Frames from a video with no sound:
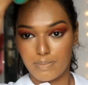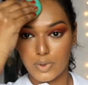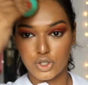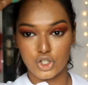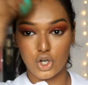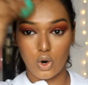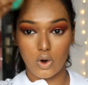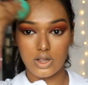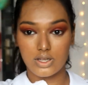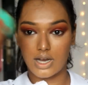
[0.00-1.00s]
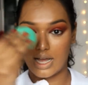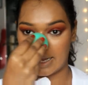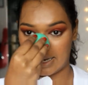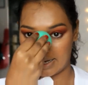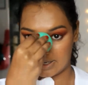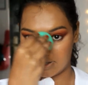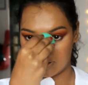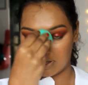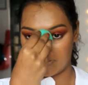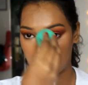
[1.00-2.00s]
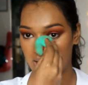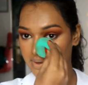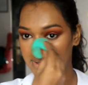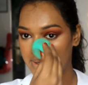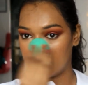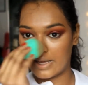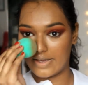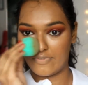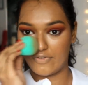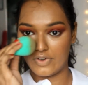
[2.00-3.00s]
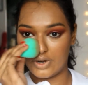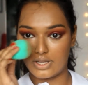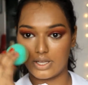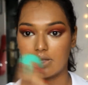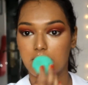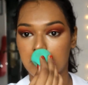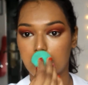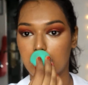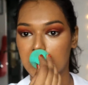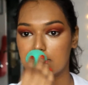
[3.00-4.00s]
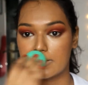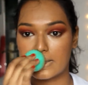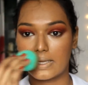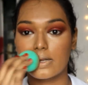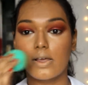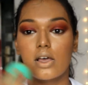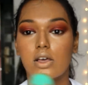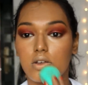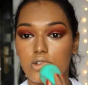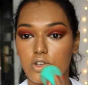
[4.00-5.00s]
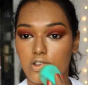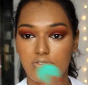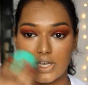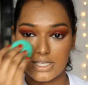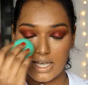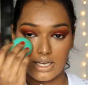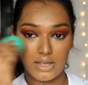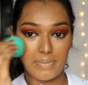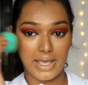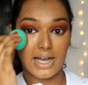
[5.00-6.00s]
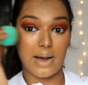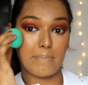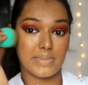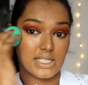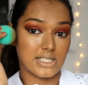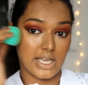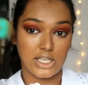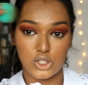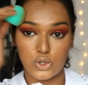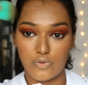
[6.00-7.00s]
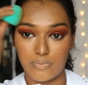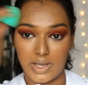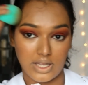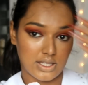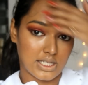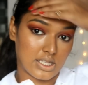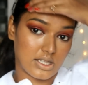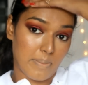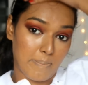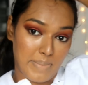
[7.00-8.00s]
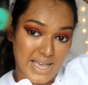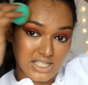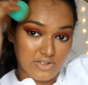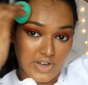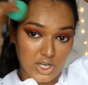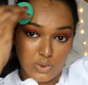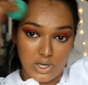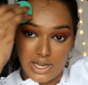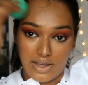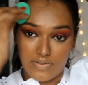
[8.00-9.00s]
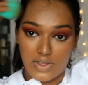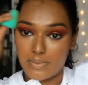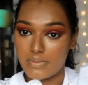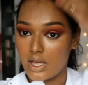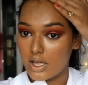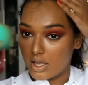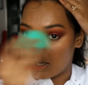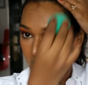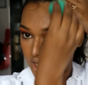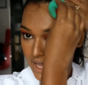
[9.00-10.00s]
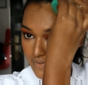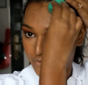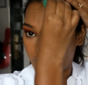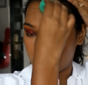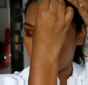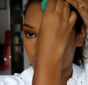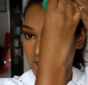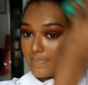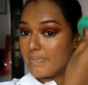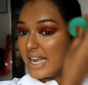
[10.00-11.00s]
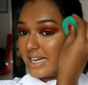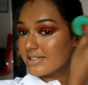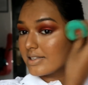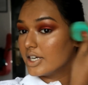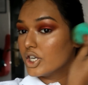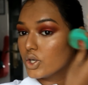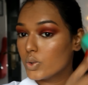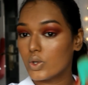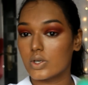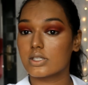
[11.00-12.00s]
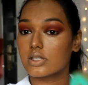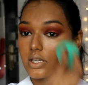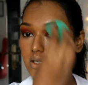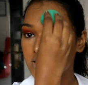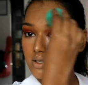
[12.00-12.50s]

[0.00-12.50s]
Push all the highlighter, the powder, everything into your skin. So if there's any makeup mistakes you've made, this is the best way to correct them. Everything just melts into your skin.